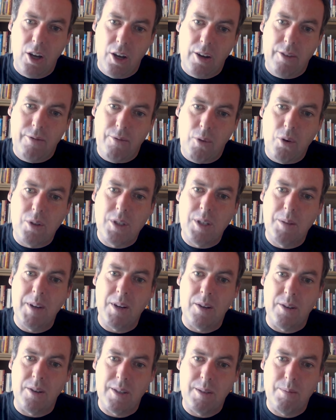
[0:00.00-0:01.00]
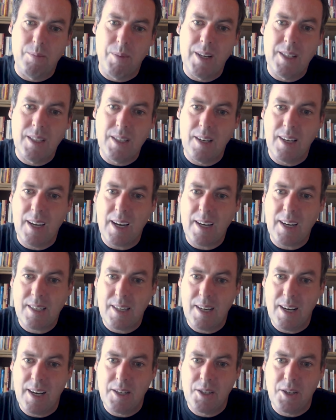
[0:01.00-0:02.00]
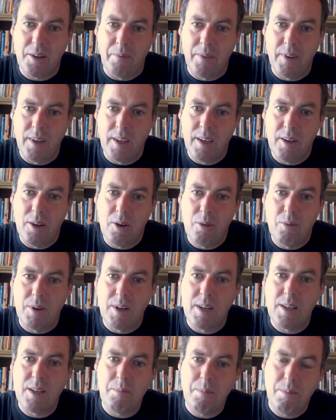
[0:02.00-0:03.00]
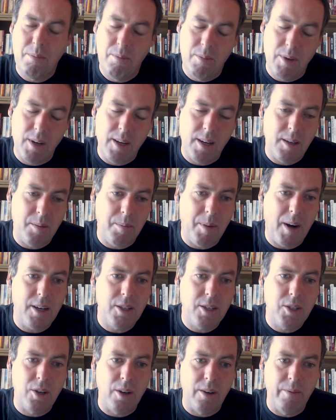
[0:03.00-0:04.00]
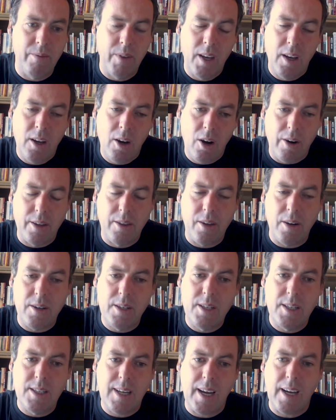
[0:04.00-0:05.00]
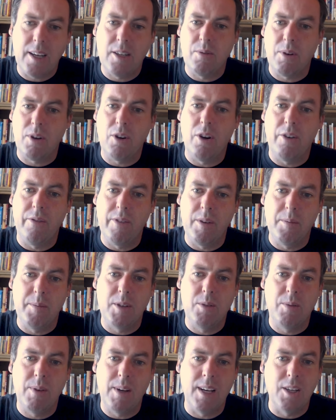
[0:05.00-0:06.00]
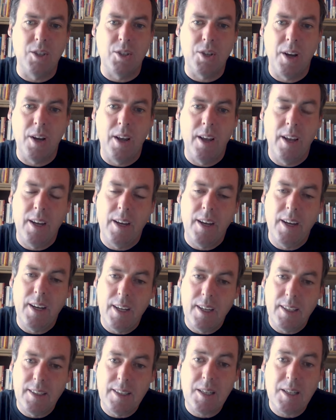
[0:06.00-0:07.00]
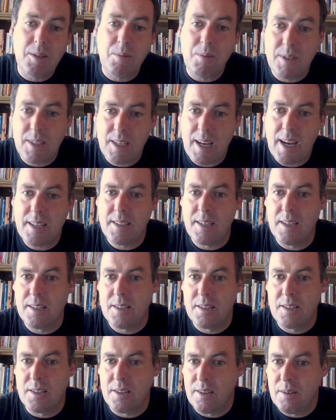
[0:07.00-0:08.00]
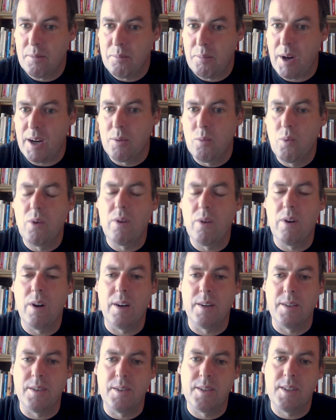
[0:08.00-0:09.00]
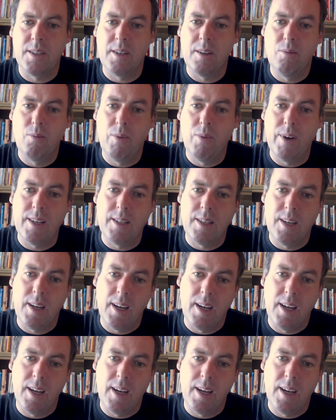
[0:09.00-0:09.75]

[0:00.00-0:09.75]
40 meter sprints and the exhalation with a, with a departure or a 30 second recovery between each. This was tested by Woorons with